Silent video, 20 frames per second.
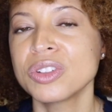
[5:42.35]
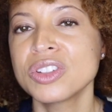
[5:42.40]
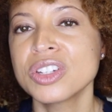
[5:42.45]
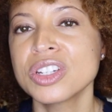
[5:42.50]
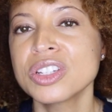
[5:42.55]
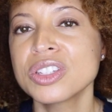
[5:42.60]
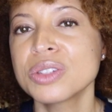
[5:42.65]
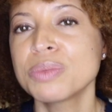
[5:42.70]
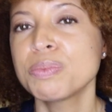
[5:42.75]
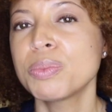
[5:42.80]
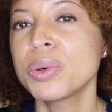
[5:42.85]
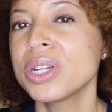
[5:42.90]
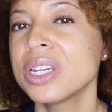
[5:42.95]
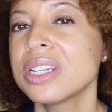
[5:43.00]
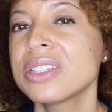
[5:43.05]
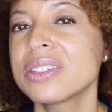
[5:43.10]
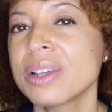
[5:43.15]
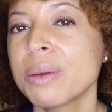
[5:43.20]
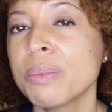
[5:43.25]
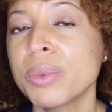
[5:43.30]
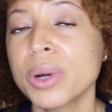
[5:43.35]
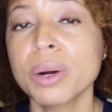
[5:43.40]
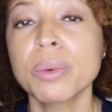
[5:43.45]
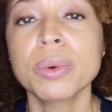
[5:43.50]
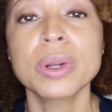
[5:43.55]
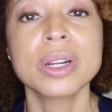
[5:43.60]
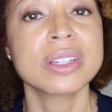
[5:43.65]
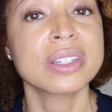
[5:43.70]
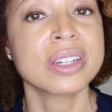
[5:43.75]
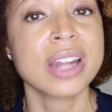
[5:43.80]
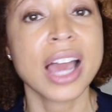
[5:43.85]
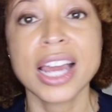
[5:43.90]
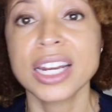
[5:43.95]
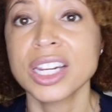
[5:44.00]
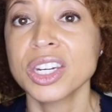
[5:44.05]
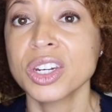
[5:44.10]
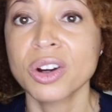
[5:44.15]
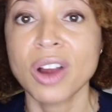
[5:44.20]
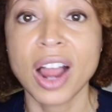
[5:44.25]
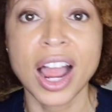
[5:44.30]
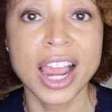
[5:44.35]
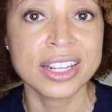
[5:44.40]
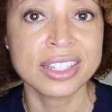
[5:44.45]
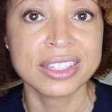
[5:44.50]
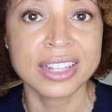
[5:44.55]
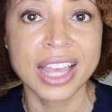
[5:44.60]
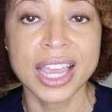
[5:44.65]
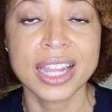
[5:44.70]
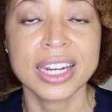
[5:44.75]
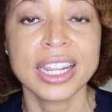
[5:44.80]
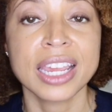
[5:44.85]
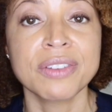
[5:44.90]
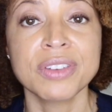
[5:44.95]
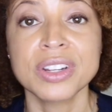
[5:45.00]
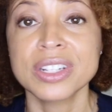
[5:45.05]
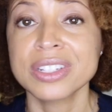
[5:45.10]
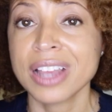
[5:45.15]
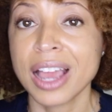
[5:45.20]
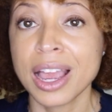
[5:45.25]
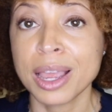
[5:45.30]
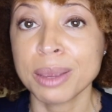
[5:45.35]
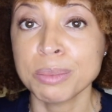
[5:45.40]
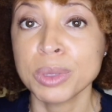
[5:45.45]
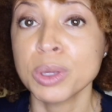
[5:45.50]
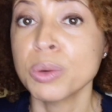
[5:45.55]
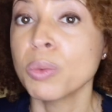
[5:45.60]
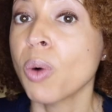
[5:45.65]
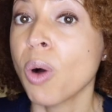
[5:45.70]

Just put it somewhere where it's not in your eyesight every time you